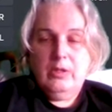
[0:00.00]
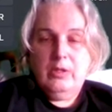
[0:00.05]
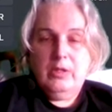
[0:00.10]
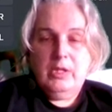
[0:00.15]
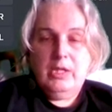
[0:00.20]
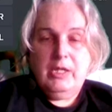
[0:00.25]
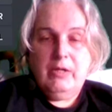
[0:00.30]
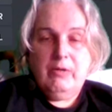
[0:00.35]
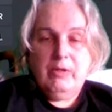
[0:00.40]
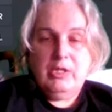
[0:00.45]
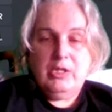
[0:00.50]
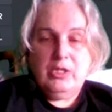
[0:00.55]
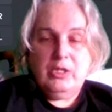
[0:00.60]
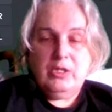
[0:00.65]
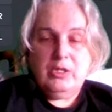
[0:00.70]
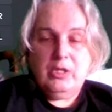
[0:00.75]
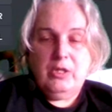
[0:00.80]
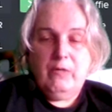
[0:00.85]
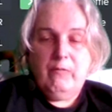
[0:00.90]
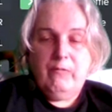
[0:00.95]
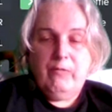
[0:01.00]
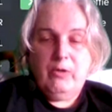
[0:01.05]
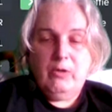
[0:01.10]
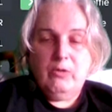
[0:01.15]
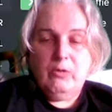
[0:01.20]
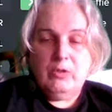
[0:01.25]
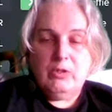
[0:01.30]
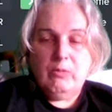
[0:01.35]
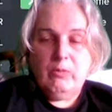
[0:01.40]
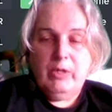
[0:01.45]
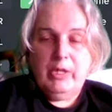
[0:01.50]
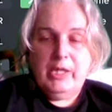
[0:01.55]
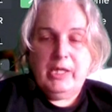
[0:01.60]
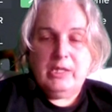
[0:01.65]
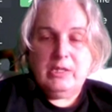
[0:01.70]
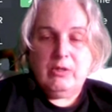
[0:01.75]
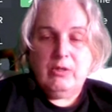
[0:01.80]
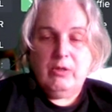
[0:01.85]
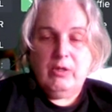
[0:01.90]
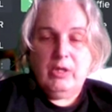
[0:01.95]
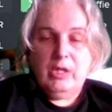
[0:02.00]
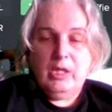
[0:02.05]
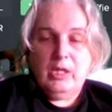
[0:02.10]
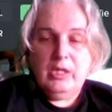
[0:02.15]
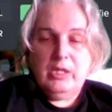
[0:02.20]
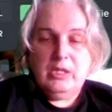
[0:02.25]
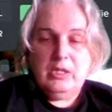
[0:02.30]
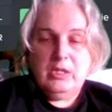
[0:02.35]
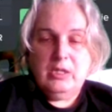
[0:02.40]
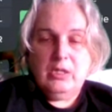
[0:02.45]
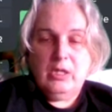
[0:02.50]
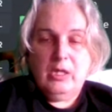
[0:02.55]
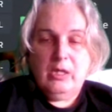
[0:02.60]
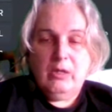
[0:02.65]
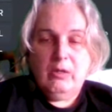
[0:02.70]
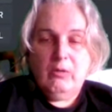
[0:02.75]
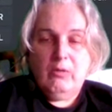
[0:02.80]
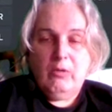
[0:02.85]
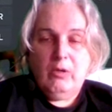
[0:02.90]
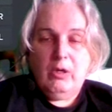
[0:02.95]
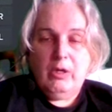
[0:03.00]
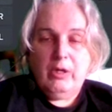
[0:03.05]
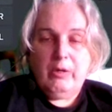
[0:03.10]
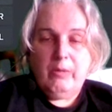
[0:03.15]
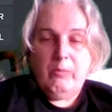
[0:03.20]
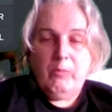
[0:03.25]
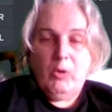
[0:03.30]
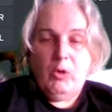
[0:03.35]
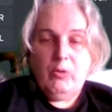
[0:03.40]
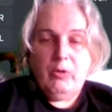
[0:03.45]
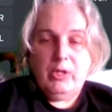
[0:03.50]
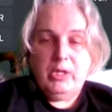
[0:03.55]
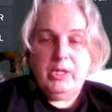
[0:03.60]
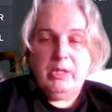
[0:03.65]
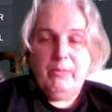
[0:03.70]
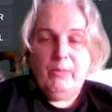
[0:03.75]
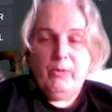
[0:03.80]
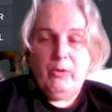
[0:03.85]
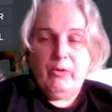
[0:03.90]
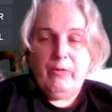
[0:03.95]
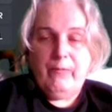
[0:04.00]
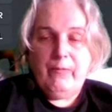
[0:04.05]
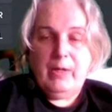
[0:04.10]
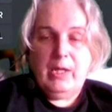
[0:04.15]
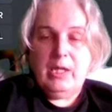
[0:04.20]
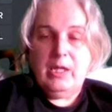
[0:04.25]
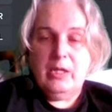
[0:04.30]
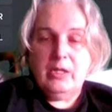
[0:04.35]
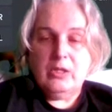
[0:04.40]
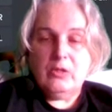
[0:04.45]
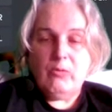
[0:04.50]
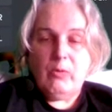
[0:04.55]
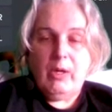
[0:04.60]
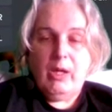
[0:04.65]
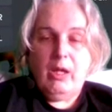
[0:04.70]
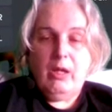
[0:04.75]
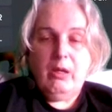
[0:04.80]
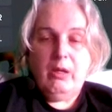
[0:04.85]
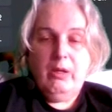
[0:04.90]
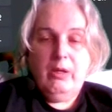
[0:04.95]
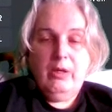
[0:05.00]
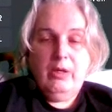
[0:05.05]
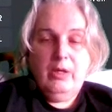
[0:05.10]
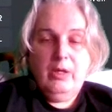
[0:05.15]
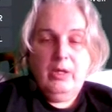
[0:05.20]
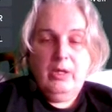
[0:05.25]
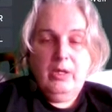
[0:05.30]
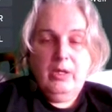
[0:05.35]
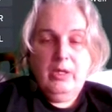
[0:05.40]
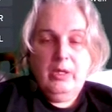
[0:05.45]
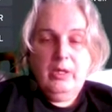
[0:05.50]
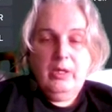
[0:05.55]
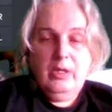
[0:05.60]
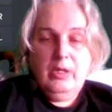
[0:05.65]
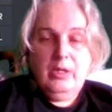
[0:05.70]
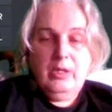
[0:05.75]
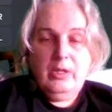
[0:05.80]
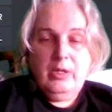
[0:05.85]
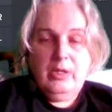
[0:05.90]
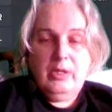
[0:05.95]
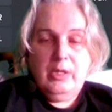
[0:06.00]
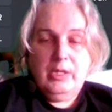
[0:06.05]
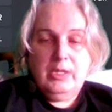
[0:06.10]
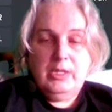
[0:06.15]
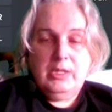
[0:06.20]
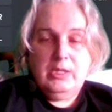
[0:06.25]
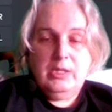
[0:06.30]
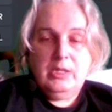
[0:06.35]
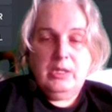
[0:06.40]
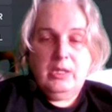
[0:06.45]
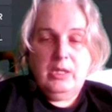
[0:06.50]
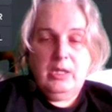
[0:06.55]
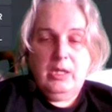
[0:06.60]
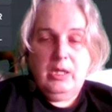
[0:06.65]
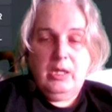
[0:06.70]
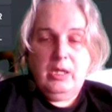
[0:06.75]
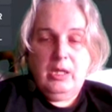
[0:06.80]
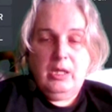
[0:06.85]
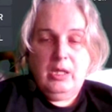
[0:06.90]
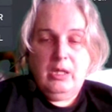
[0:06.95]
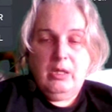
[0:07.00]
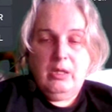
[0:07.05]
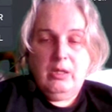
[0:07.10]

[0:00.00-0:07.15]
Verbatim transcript: Now he's just confused. Well, that's good. At least he's not no longer demotivated as well. Let's see.